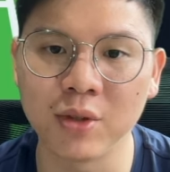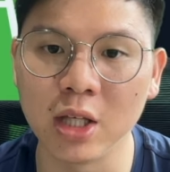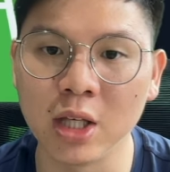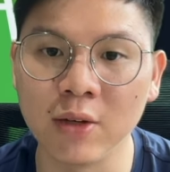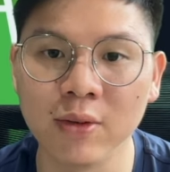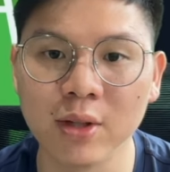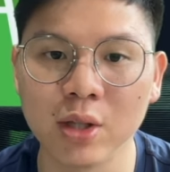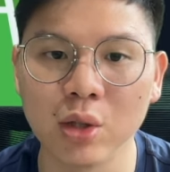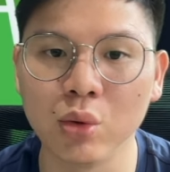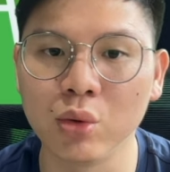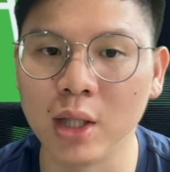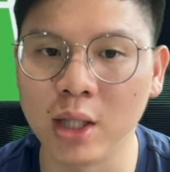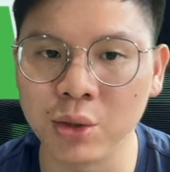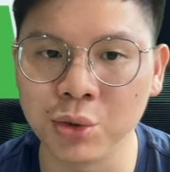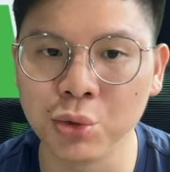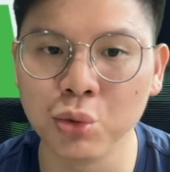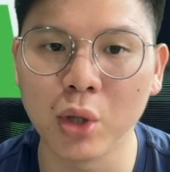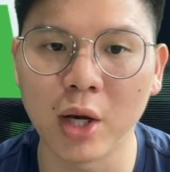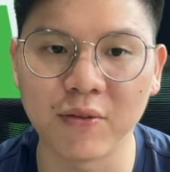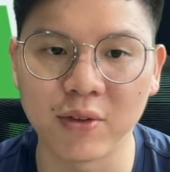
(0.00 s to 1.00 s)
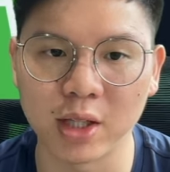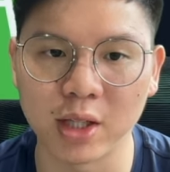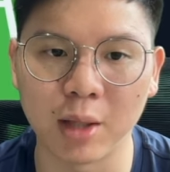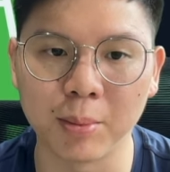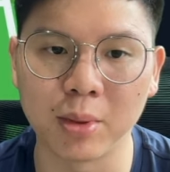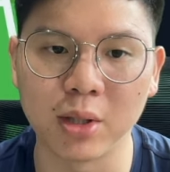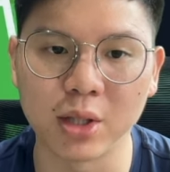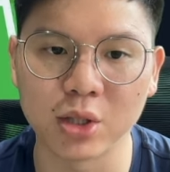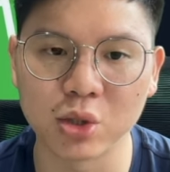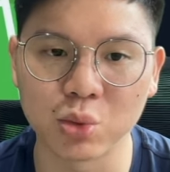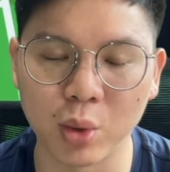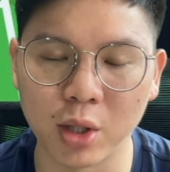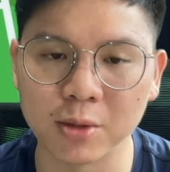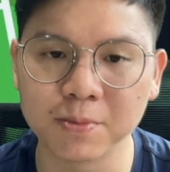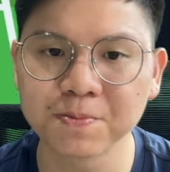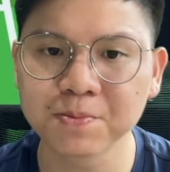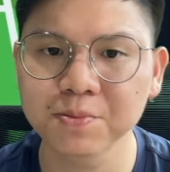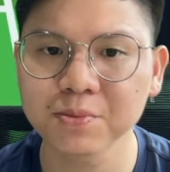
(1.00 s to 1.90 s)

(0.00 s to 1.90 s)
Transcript: even though they do have a double as well.